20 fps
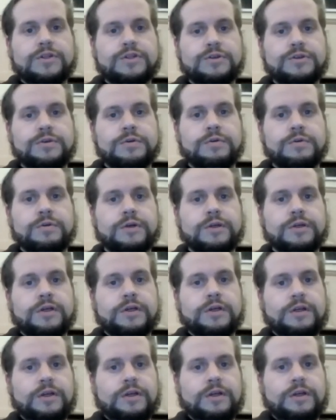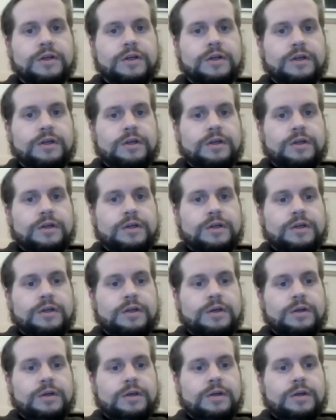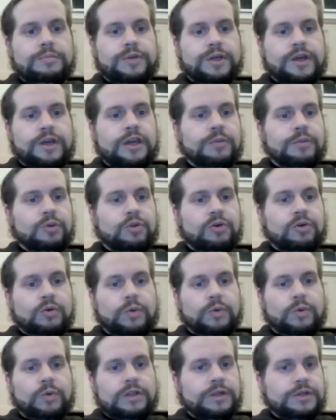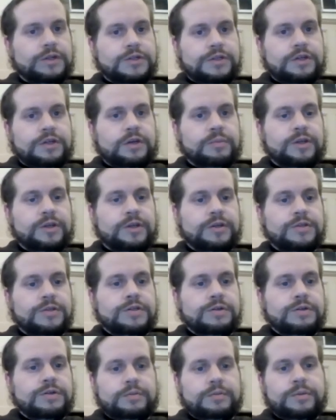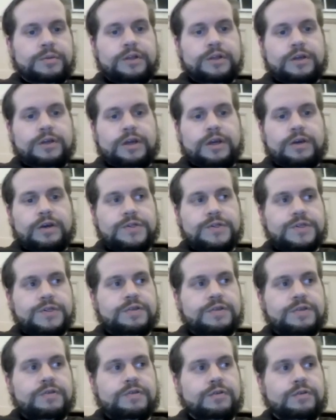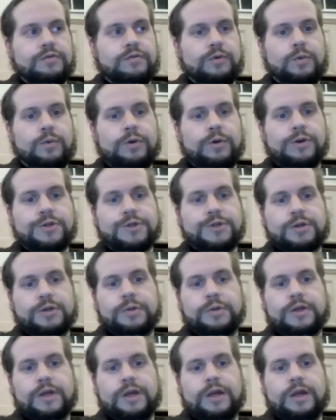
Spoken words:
to be able or willing to come into the meeting house for worship